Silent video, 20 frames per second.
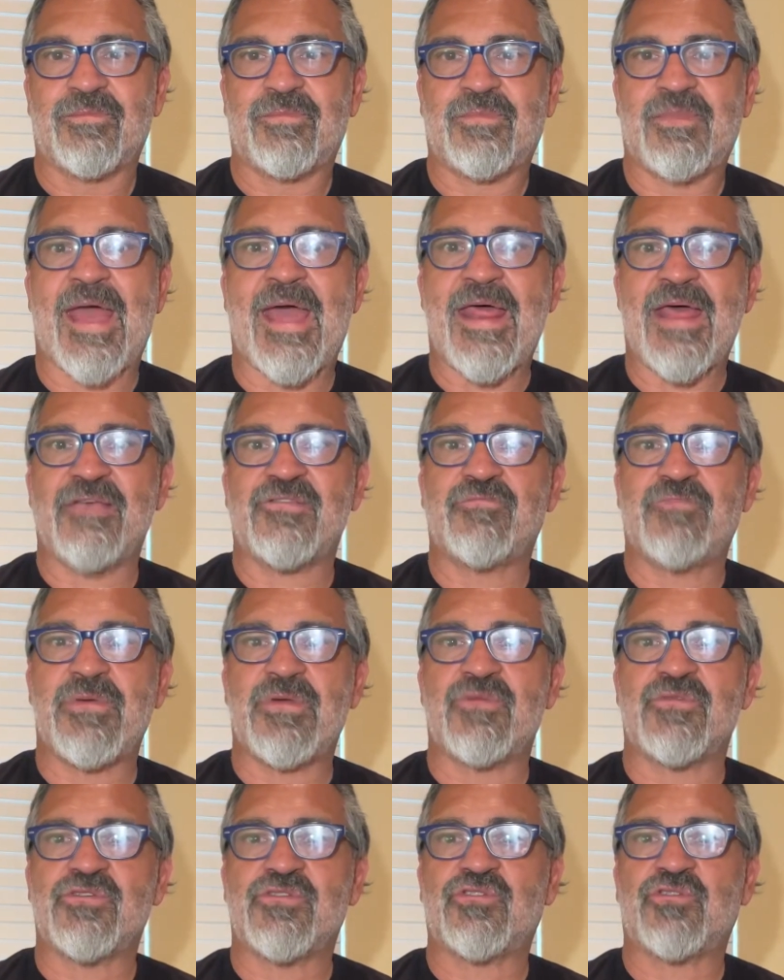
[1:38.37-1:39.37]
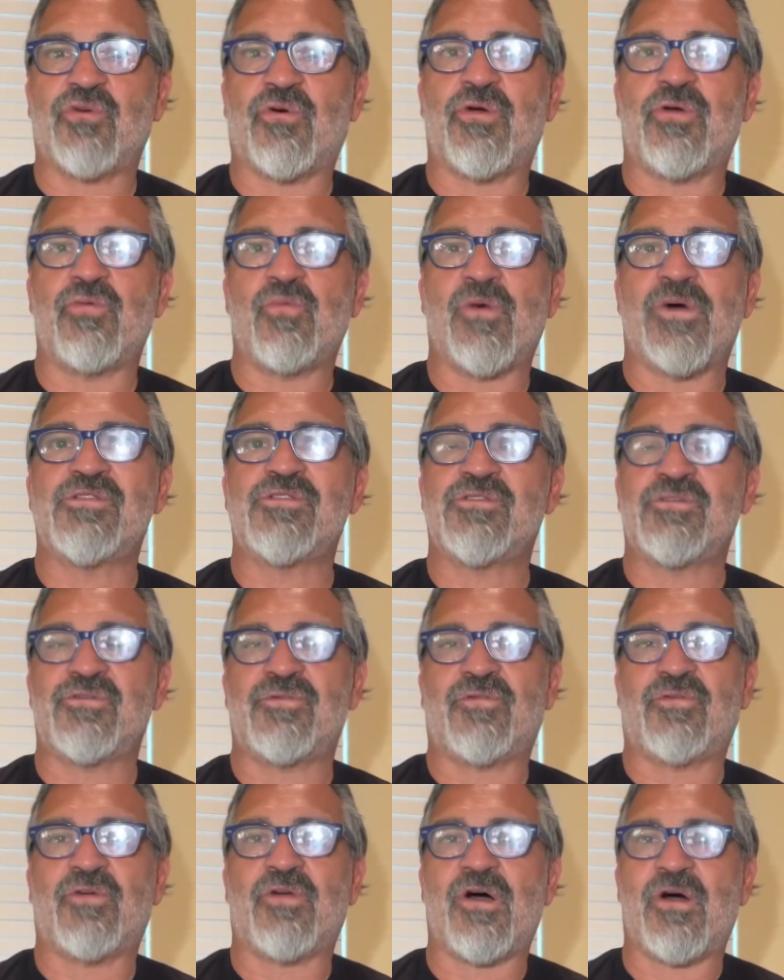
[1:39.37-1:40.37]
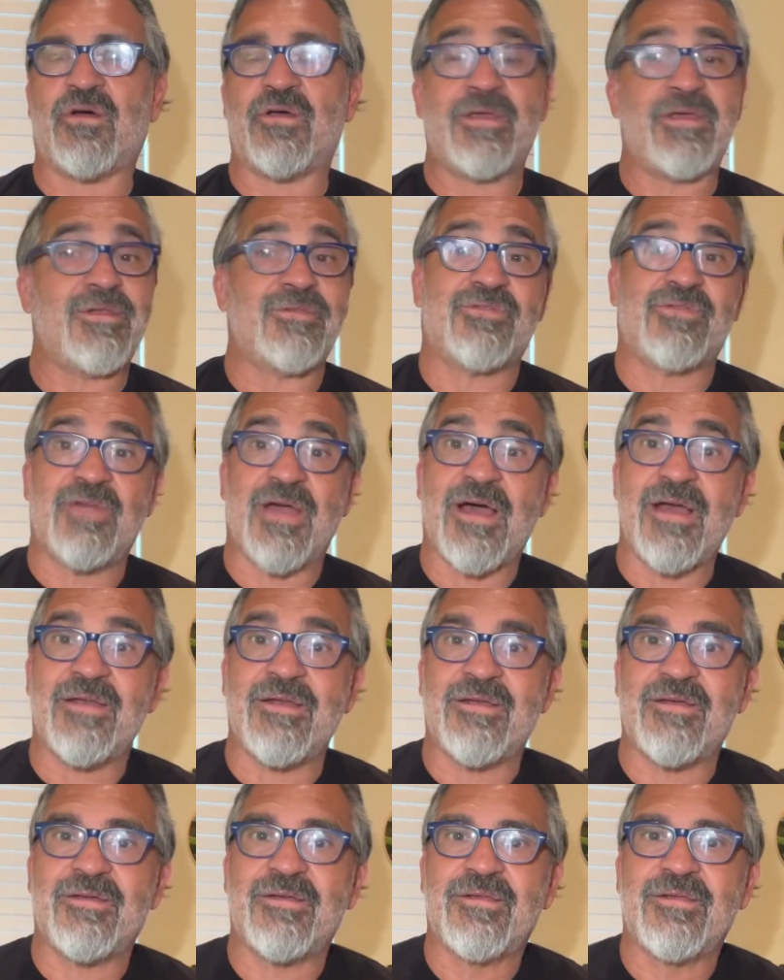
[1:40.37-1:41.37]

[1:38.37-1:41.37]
that has been restored once and for all. It is done.